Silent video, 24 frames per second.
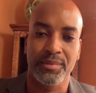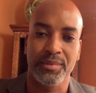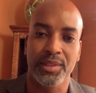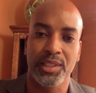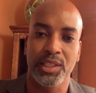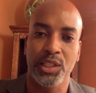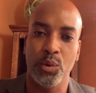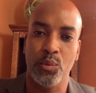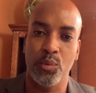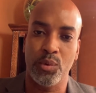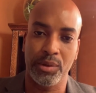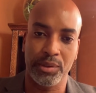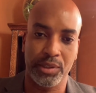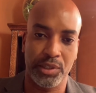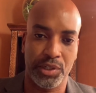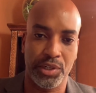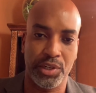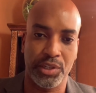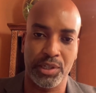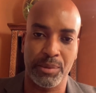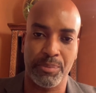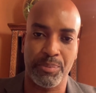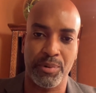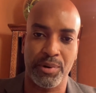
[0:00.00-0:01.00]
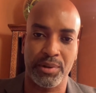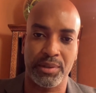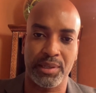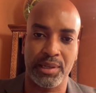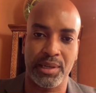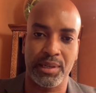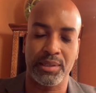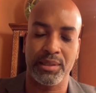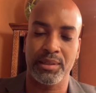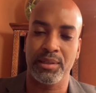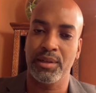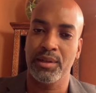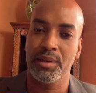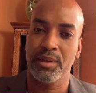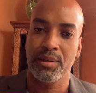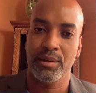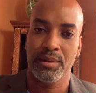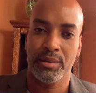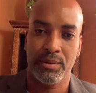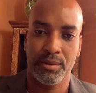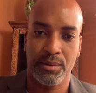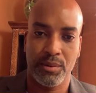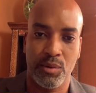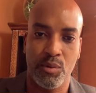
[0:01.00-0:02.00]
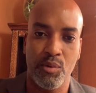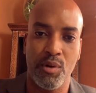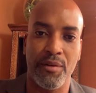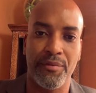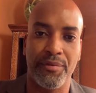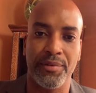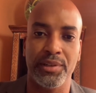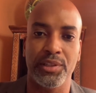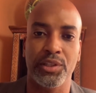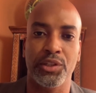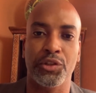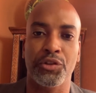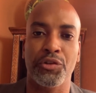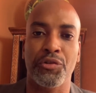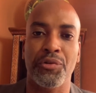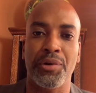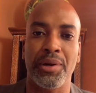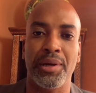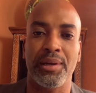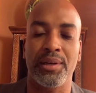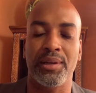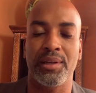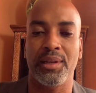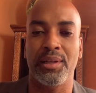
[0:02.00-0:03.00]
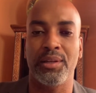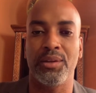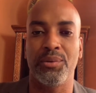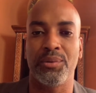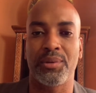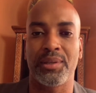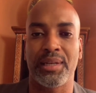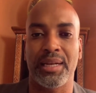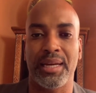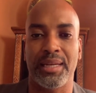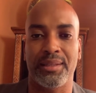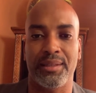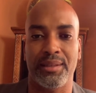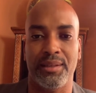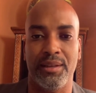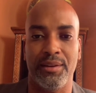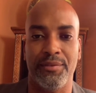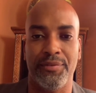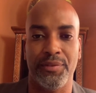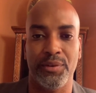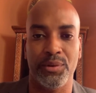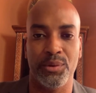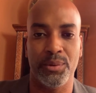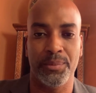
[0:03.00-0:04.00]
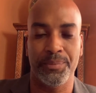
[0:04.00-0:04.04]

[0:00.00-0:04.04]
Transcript: You want to change your process, whoever is trained in utilizing eFlow,